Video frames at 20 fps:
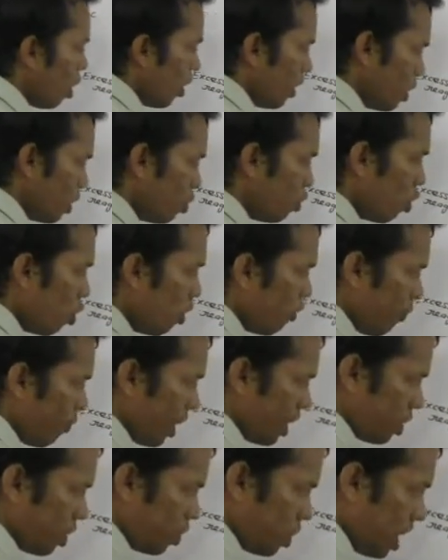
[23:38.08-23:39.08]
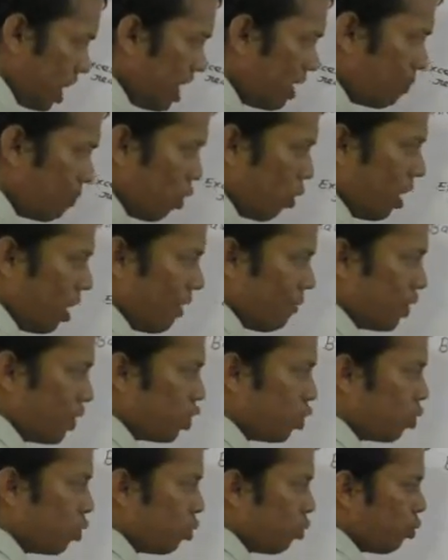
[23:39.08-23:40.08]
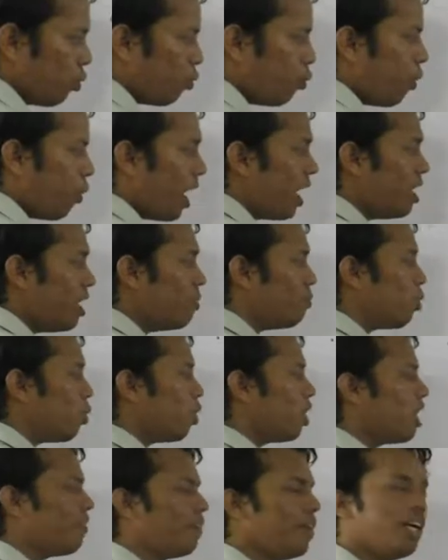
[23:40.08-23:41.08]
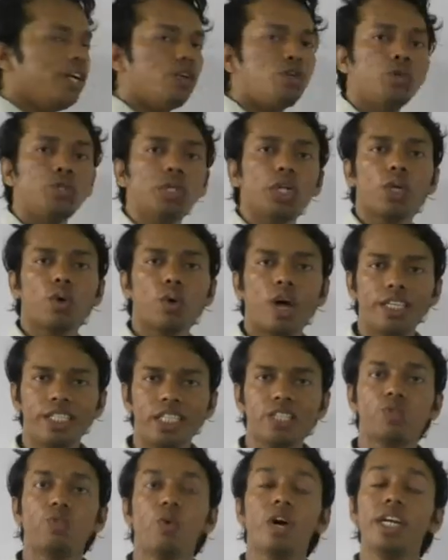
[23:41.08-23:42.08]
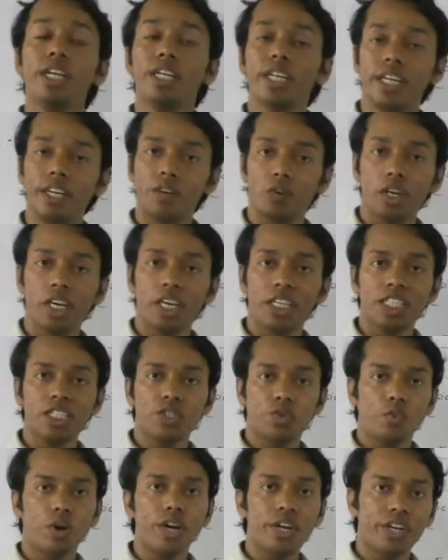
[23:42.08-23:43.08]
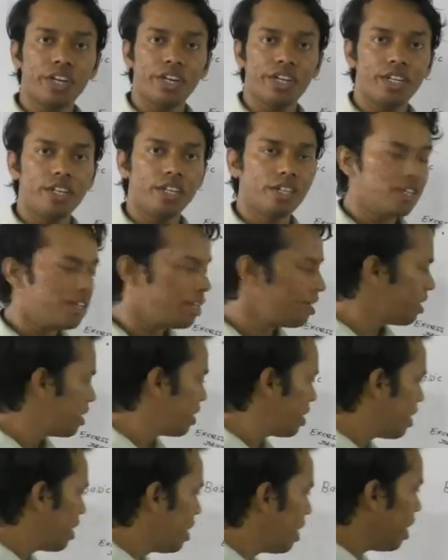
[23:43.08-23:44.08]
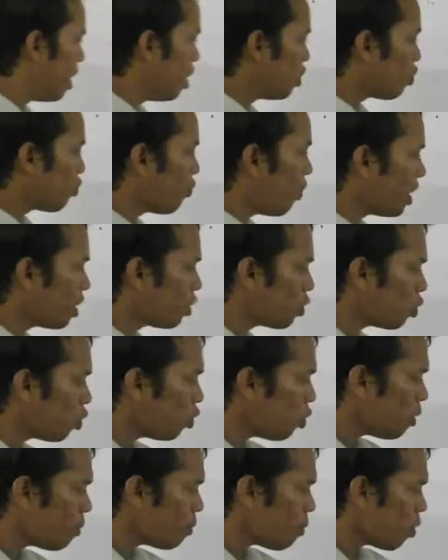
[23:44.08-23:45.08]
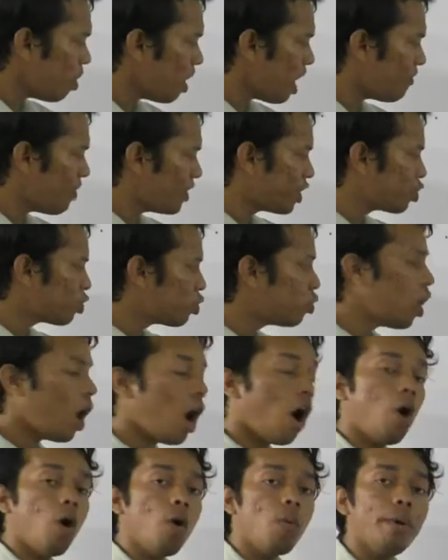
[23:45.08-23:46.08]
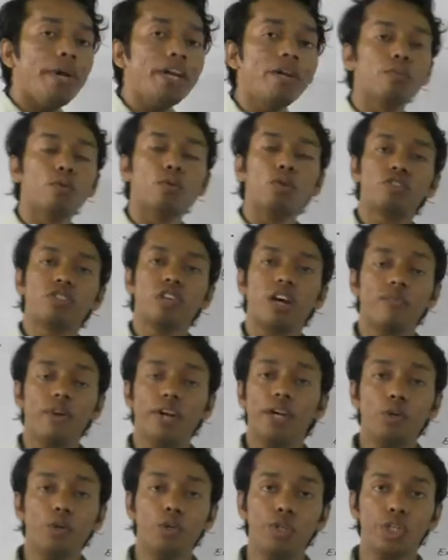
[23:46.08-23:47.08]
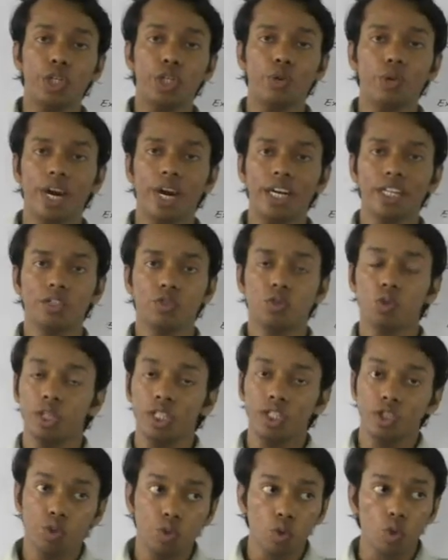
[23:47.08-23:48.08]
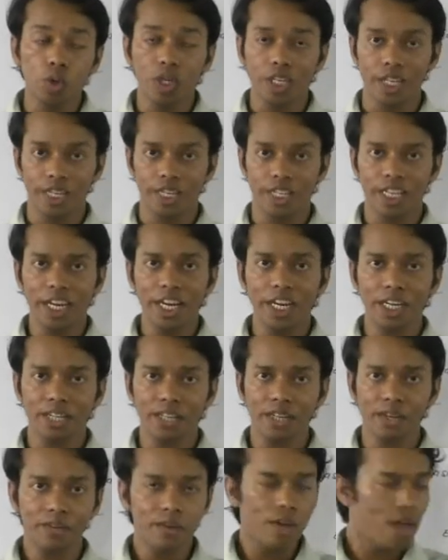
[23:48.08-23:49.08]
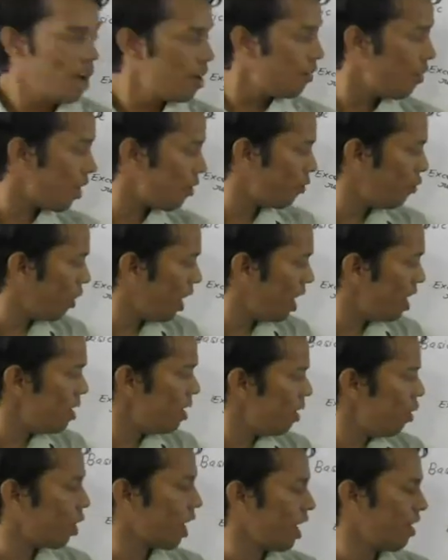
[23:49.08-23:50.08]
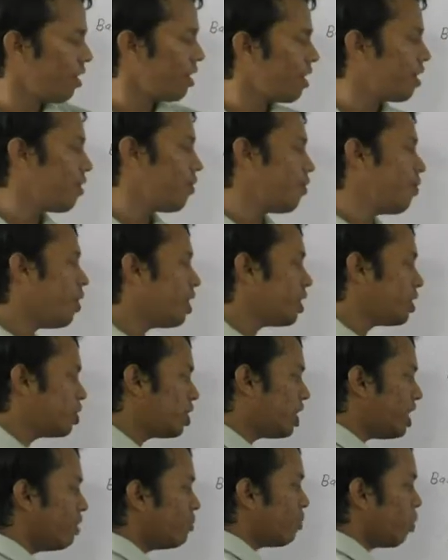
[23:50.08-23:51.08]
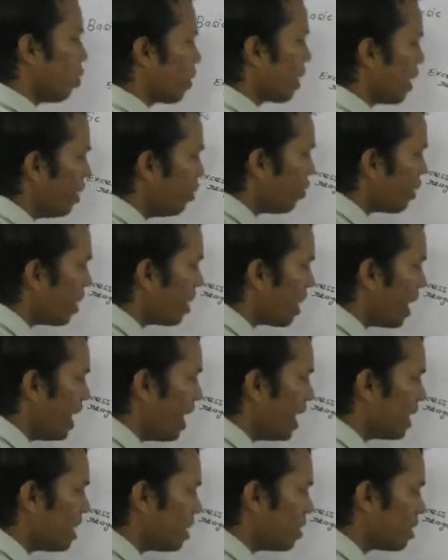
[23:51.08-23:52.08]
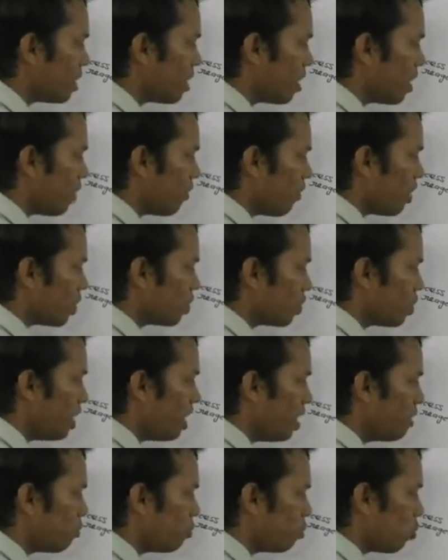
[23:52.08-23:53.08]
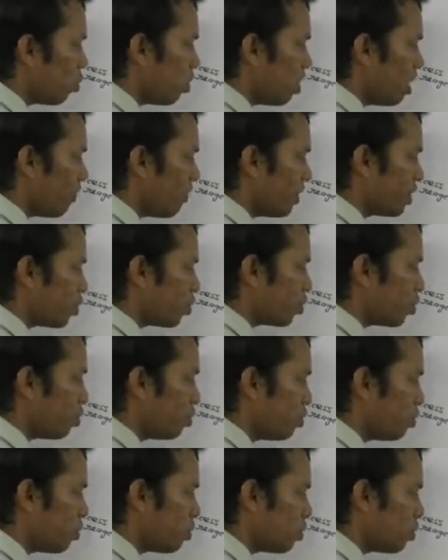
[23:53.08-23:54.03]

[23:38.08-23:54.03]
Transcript: you know, for 3 mole of H2, 1 mole of N2 is required, just 1/3, okay? Just 1/3. So for 2 mole of H2, how many moles of N2 is required? So it is 2/3, correct? For 1, okay, for 3 mole, okay, you can write like this. For 3 mole of H2,